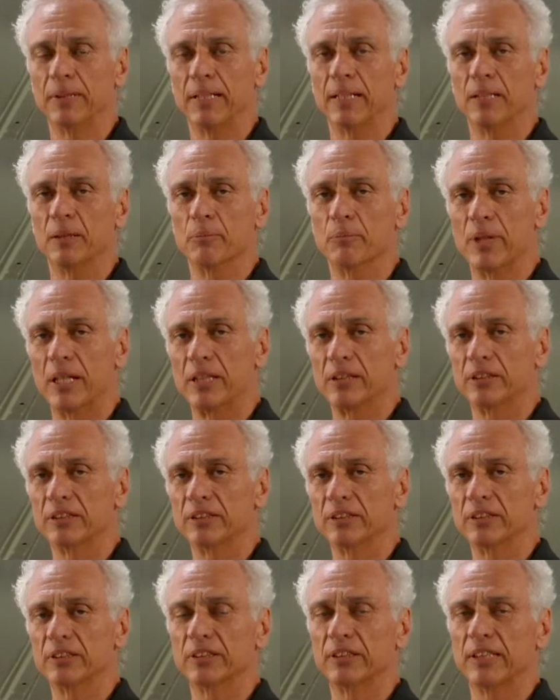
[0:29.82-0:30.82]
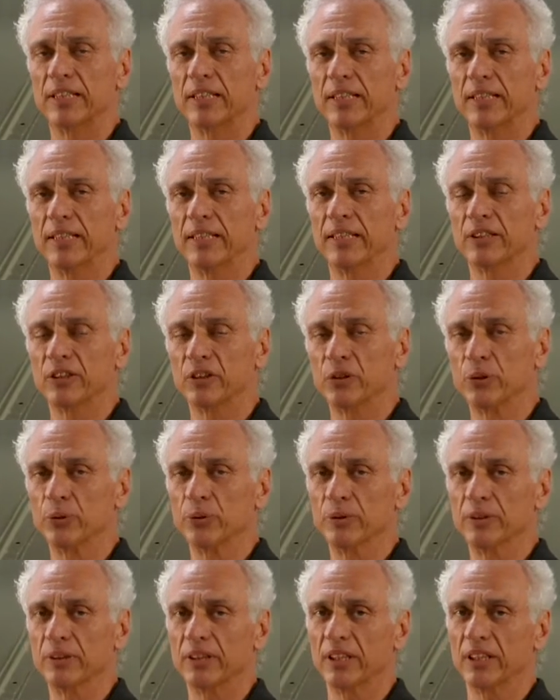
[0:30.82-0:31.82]
and the metals and the
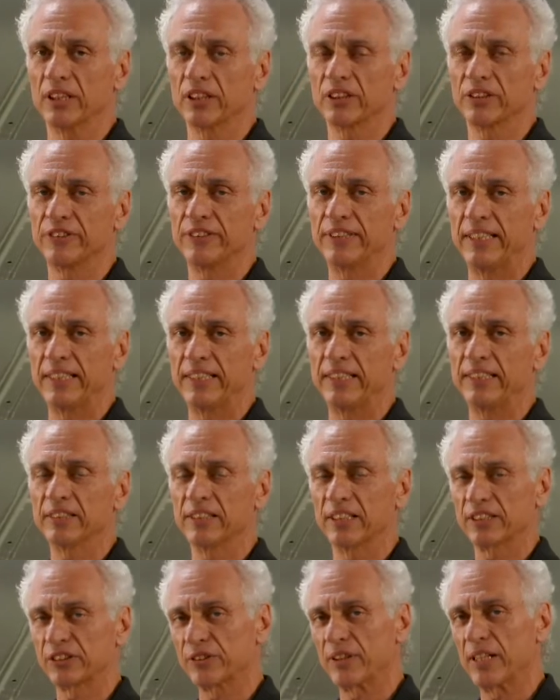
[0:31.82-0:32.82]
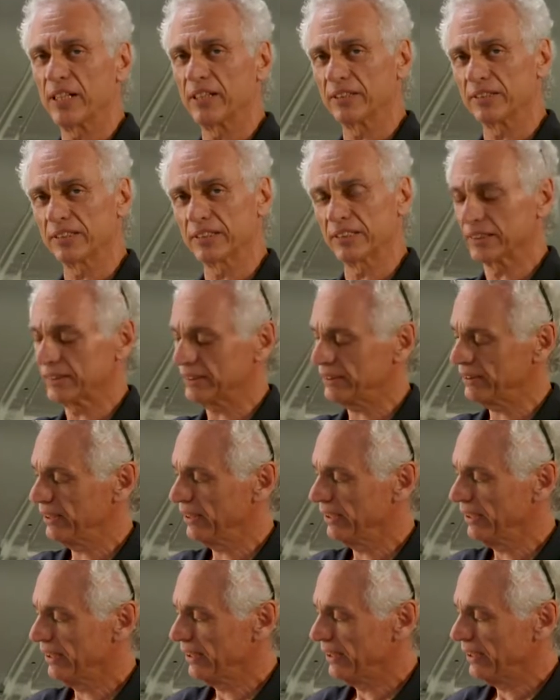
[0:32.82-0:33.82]
coolant are creating electrolysis.
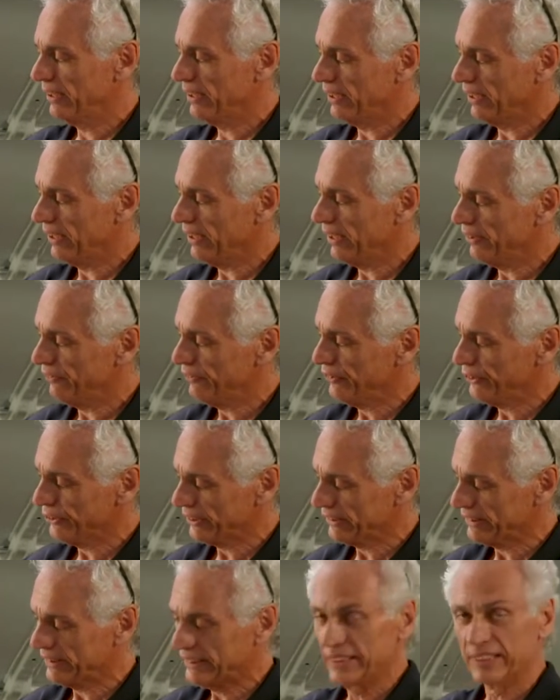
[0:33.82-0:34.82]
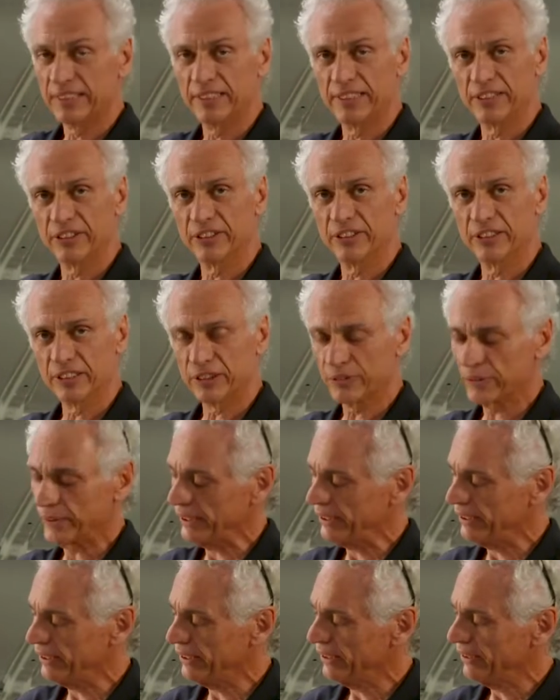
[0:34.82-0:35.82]
And if you can see in here, this
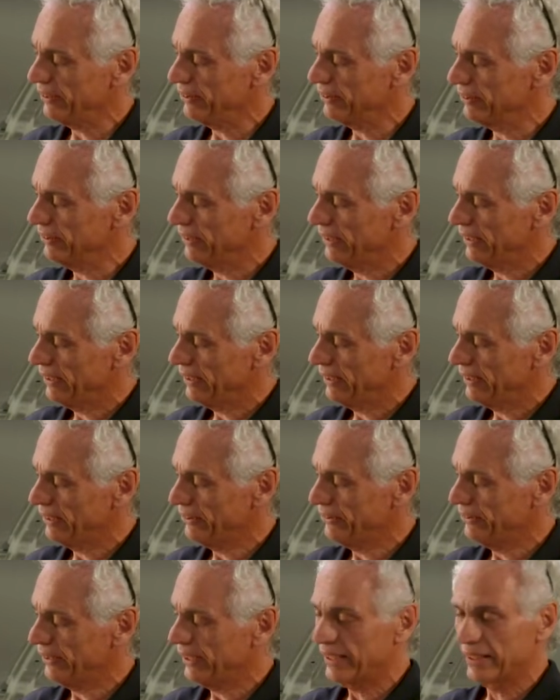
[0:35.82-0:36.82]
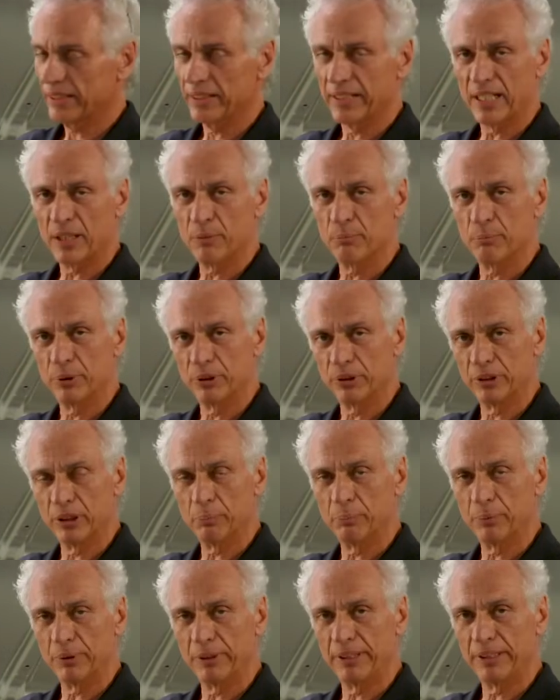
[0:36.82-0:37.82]
radiator, you had a lot of
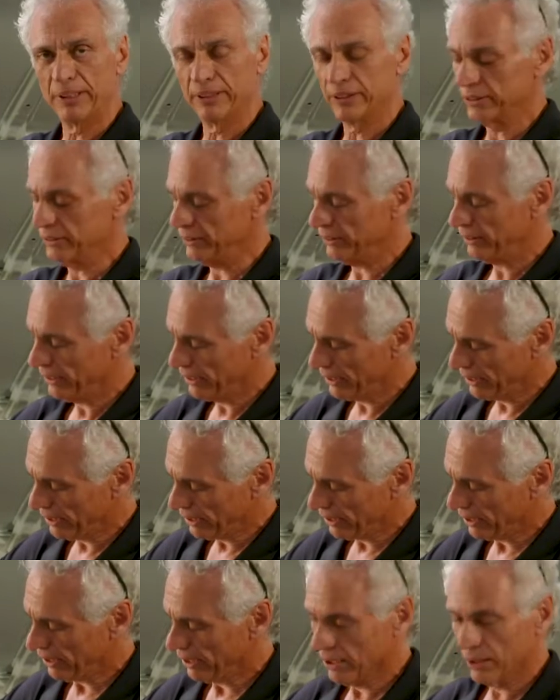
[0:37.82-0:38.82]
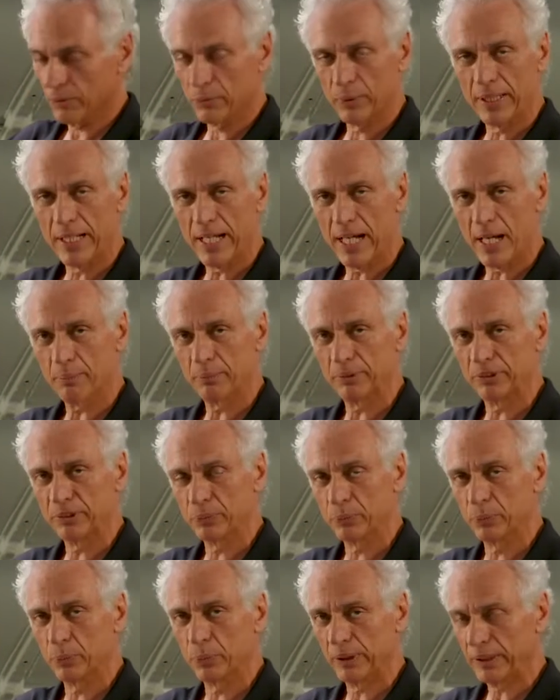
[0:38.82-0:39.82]
buildup in here. Uh, what happens
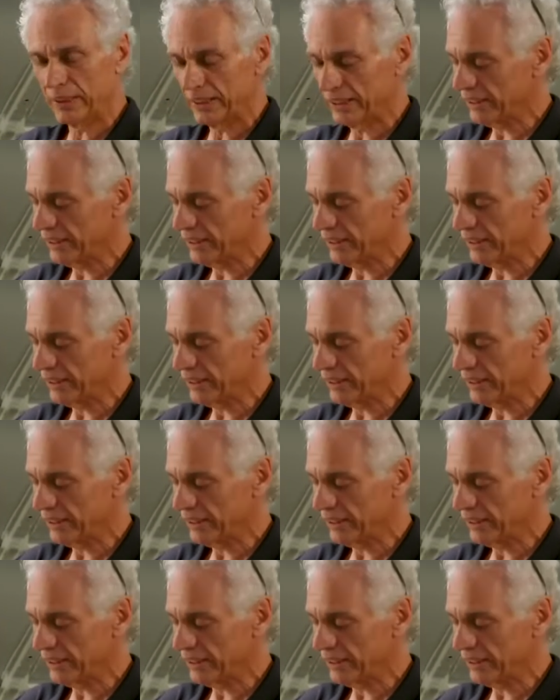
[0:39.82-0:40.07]
with the